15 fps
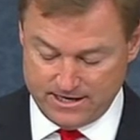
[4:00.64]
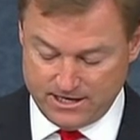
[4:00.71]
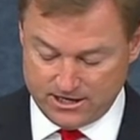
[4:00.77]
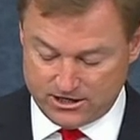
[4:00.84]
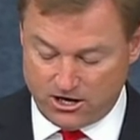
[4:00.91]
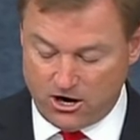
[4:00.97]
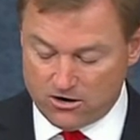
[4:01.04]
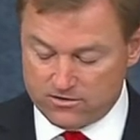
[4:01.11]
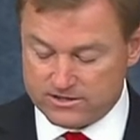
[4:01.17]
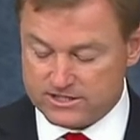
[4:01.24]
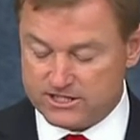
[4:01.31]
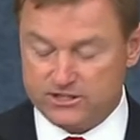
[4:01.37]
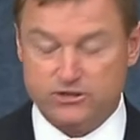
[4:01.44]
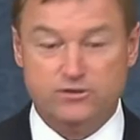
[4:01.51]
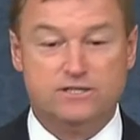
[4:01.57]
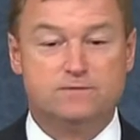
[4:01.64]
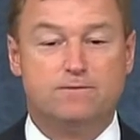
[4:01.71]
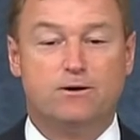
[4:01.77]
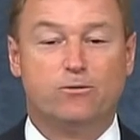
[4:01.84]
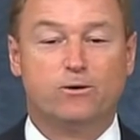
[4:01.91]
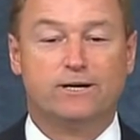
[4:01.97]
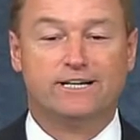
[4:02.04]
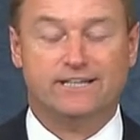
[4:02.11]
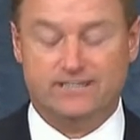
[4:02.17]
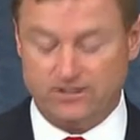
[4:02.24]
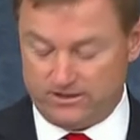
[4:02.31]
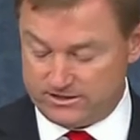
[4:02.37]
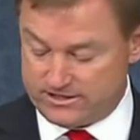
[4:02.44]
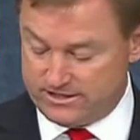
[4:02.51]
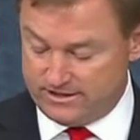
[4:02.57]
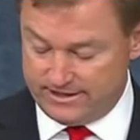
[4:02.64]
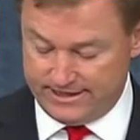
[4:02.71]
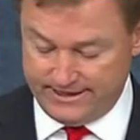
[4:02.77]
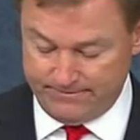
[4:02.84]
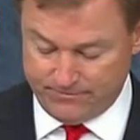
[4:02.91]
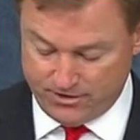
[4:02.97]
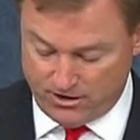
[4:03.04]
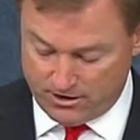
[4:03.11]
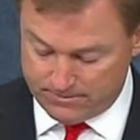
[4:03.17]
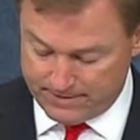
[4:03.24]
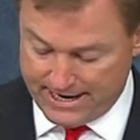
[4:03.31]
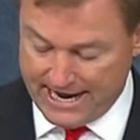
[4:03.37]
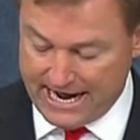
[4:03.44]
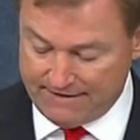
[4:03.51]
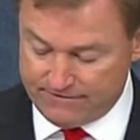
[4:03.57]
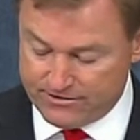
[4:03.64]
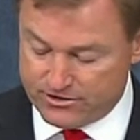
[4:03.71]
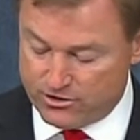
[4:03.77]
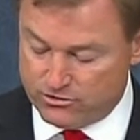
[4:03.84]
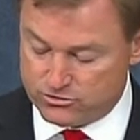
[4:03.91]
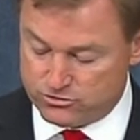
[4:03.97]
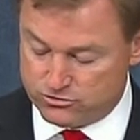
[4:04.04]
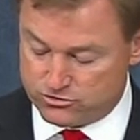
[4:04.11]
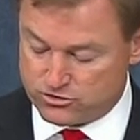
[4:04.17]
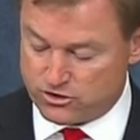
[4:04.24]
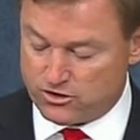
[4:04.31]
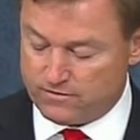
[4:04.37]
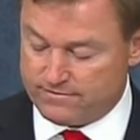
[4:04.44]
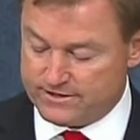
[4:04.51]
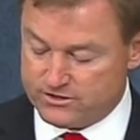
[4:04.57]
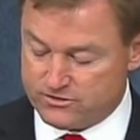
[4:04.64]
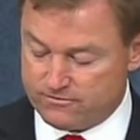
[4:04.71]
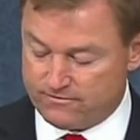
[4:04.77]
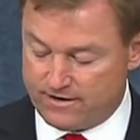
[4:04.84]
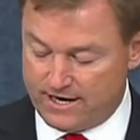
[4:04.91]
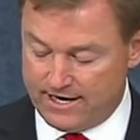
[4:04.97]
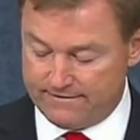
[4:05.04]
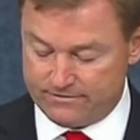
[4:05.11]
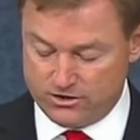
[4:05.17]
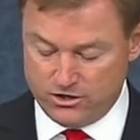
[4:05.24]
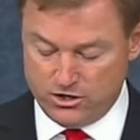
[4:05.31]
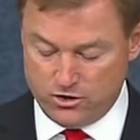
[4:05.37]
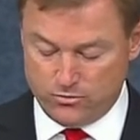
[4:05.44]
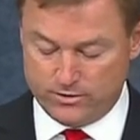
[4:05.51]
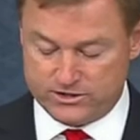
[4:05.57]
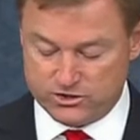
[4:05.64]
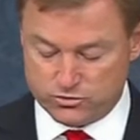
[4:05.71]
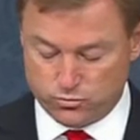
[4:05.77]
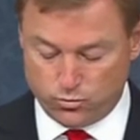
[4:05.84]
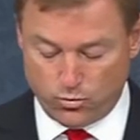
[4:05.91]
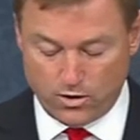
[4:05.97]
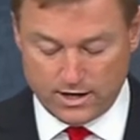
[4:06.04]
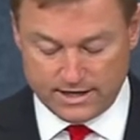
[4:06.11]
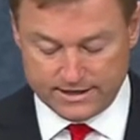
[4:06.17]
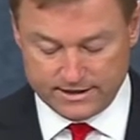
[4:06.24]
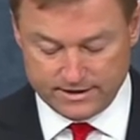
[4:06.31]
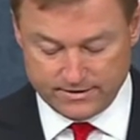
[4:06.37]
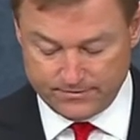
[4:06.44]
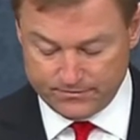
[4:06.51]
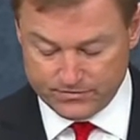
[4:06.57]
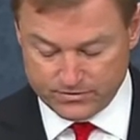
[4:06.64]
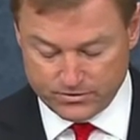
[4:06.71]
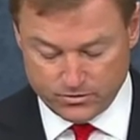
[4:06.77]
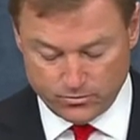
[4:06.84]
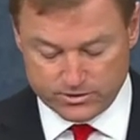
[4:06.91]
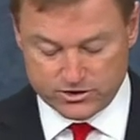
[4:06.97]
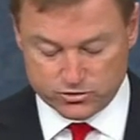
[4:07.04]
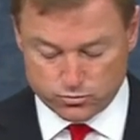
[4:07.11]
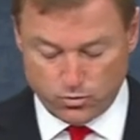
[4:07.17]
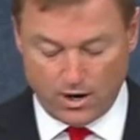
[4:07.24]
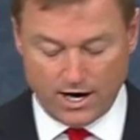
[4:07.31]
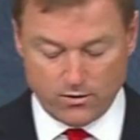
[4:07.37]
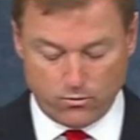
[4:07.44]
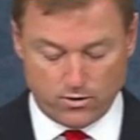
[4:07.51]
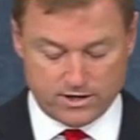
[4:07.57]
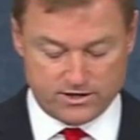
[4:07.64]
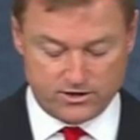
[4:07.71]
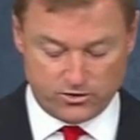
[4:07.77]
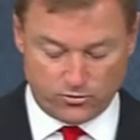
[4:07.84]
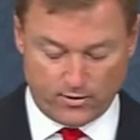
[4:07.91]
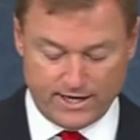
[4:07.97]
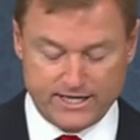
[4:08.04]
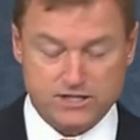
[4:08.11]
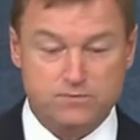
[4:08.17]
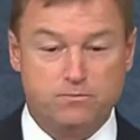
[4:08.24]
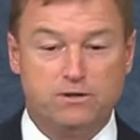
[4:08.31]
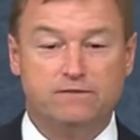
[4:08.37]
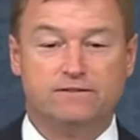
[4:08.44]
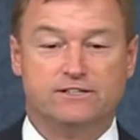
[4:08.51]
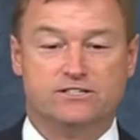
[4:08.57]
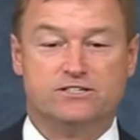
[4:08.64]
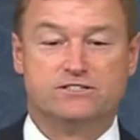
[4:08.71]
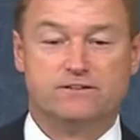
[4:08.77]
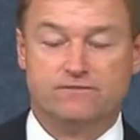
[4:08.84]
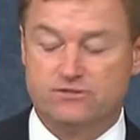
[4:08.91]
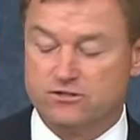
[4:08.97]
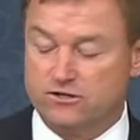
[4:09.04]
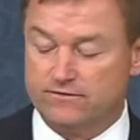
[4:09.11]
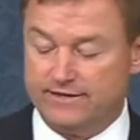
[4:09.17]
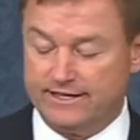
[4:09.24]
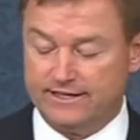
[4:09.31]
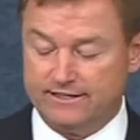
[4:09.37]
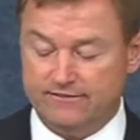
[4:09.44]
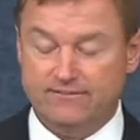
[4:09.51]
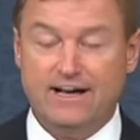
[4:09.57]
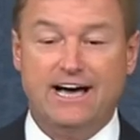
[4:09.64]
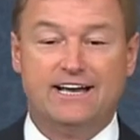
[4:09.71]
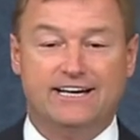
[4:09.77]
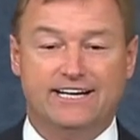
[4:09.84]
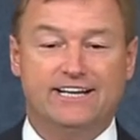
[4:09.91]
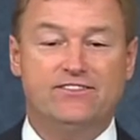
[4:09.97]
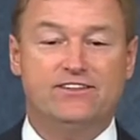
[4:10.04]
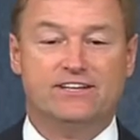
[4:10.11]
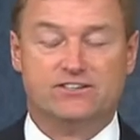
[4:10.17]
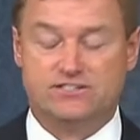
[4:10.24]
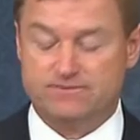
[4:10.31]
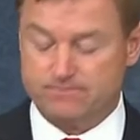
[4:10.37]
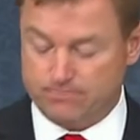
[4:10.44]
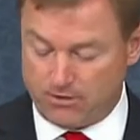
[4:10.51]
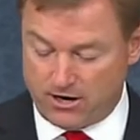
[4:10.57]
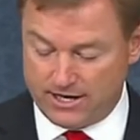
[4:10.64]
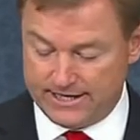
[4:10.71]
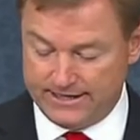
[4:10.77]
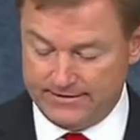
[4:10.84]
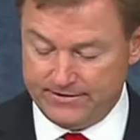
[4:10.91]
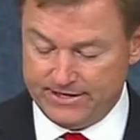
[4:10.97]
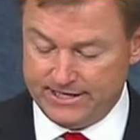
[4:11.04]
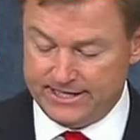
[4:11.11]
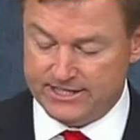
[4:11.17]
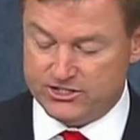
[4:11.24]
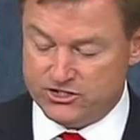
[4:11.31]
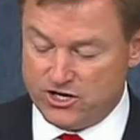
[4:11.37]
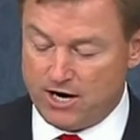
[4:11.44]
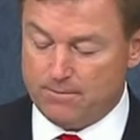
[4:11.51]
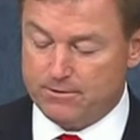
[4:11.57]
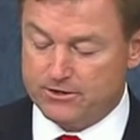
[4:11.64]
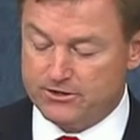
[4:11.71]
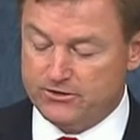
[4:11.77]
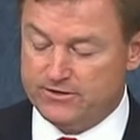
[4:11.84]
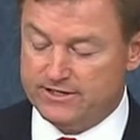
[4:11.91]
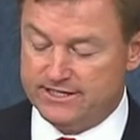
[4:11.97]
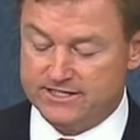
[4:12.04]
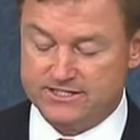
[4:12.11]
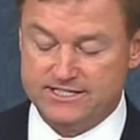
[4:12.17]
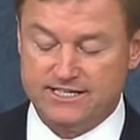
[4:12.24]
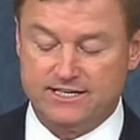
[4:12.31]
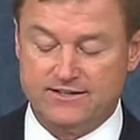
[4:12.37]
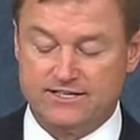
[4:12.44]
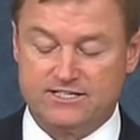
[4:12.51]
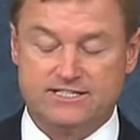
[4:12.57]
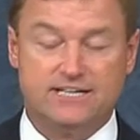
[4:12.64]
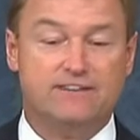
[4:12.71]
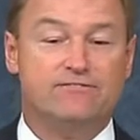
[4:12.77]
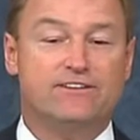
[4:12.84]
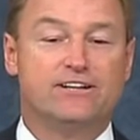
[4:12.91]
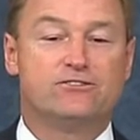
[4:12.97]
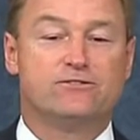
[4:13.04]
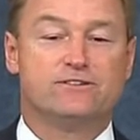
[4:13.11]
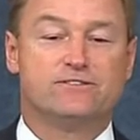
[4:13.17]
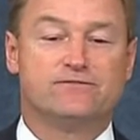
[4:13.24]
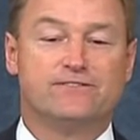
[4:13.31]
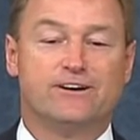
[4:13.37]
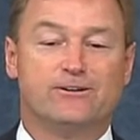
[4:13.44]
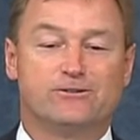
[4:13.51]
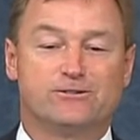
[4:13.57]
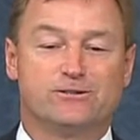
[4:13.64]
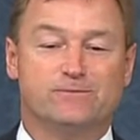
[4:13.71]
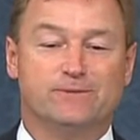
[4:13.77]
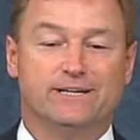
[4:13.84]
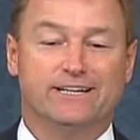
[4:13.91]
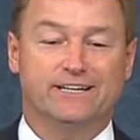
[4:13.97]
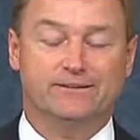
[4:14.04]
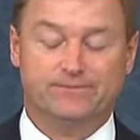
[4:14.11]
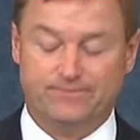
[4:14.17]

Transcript: Congress can do this by working diligently on behalf of those who served and survived, which is why one of the greatest privileges of serving in Nevada in this body is the opportunity to sit on the Senate Veterans Affairs Committee.